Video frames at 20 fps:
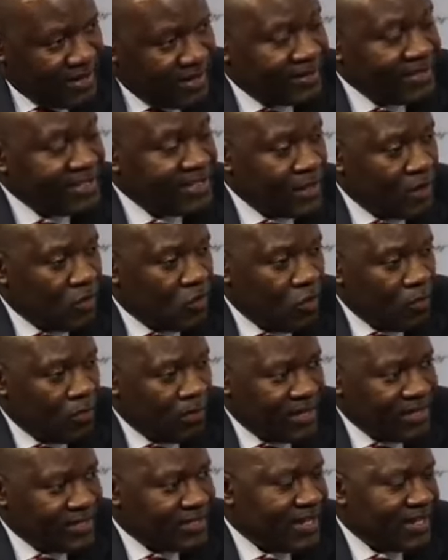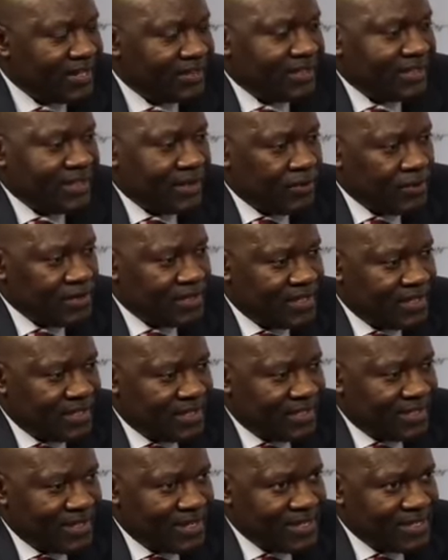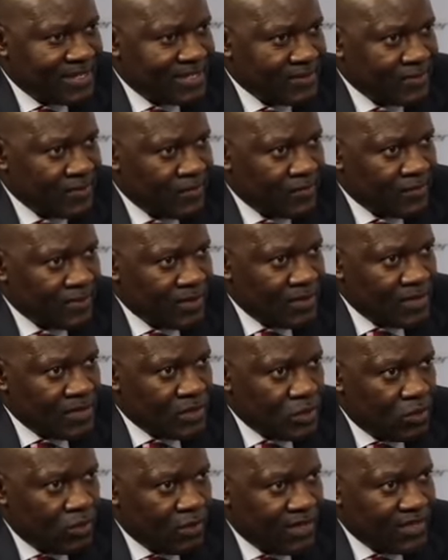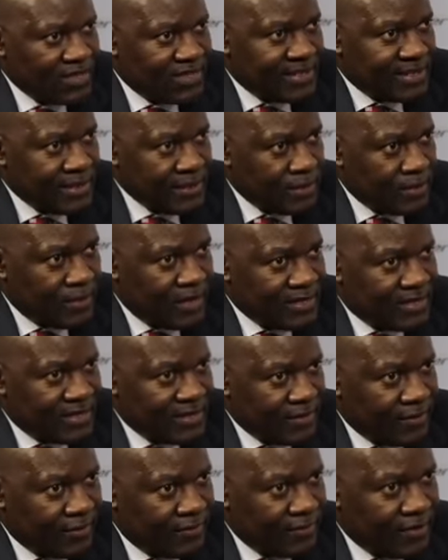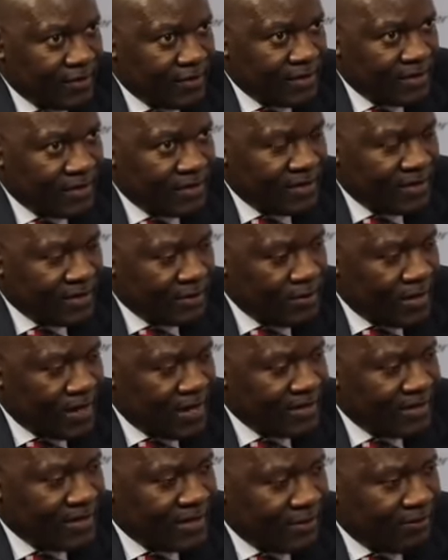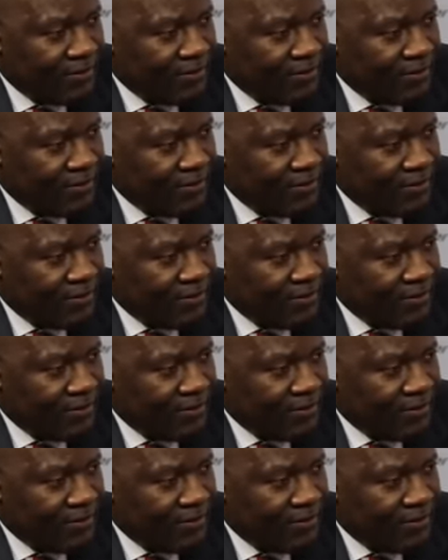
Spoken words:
additional components like data concentrators. So we can still achieve the required